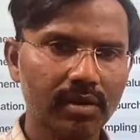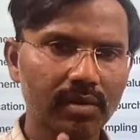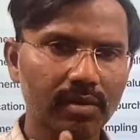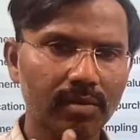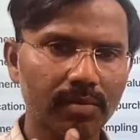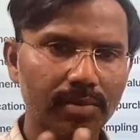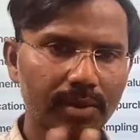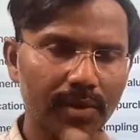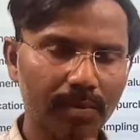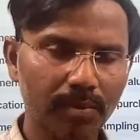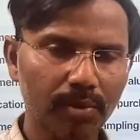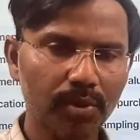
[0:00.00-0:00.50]

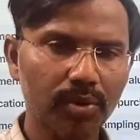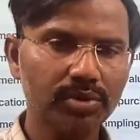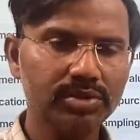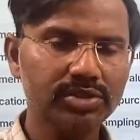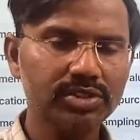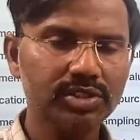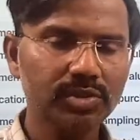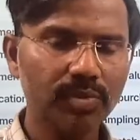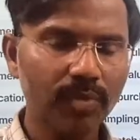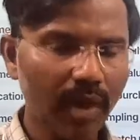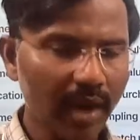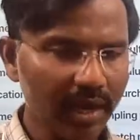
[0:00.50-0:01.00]

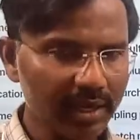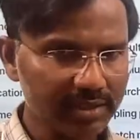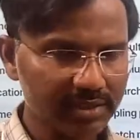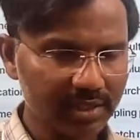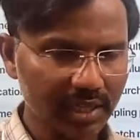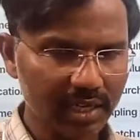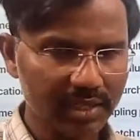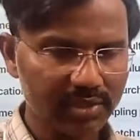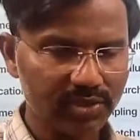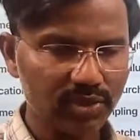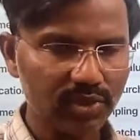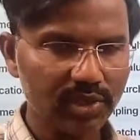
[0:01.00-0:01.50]
proposed marks
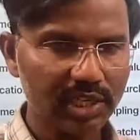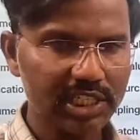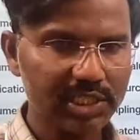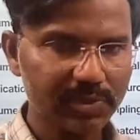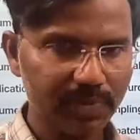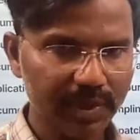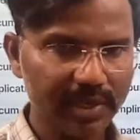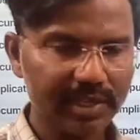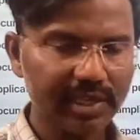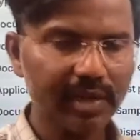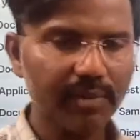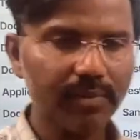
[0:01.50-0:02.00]
also,
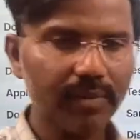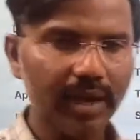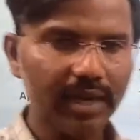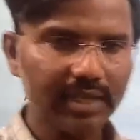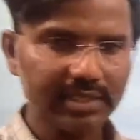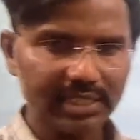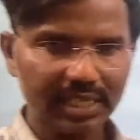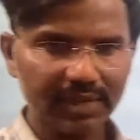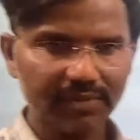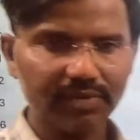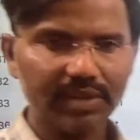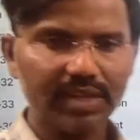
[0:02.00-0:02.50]
expected marks
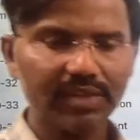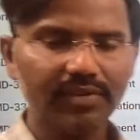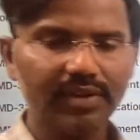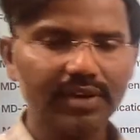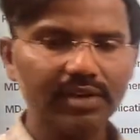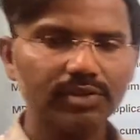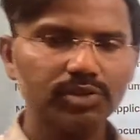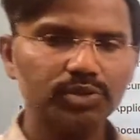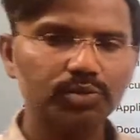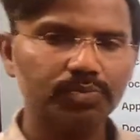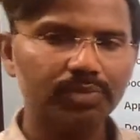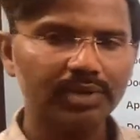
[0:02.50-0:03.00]
I have
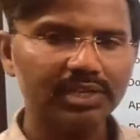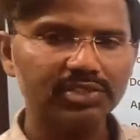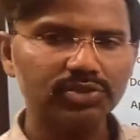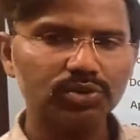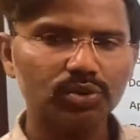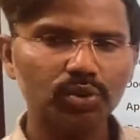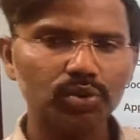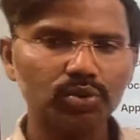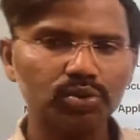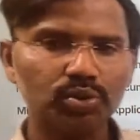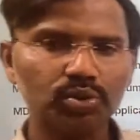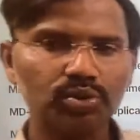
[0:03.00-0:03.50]
given. Please
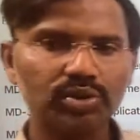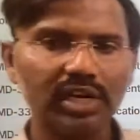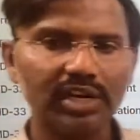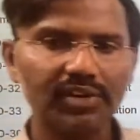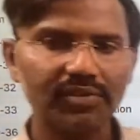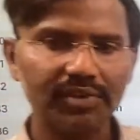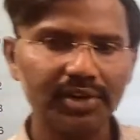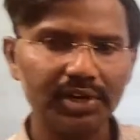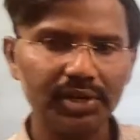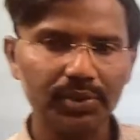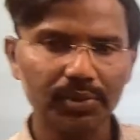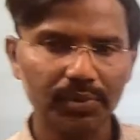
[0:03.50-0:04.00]
go through that
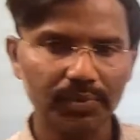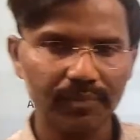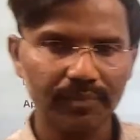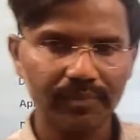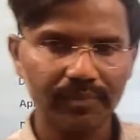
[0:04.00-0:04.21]
video,